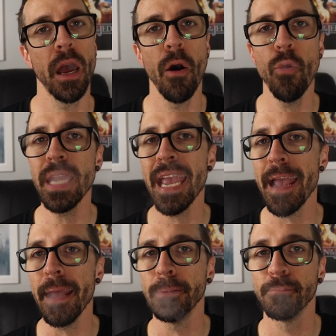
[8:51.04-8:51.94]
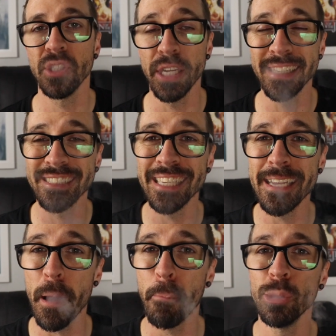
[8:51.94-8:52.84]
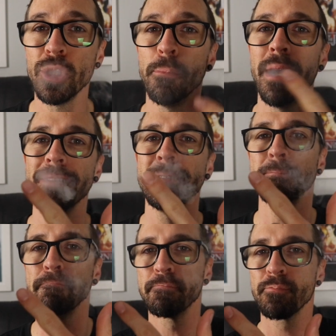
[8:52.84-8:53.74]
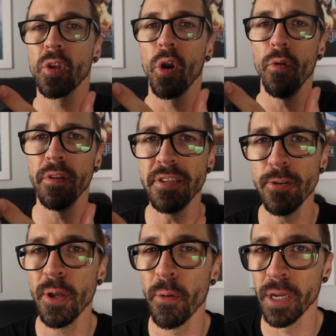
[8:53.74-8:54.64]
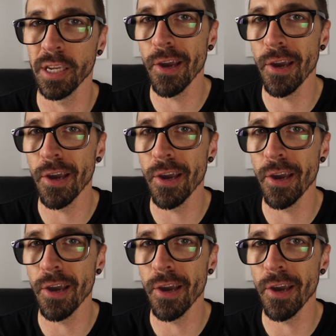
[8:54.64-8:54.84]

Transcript: Oh yeah, so you can see I push the button on the dildo and it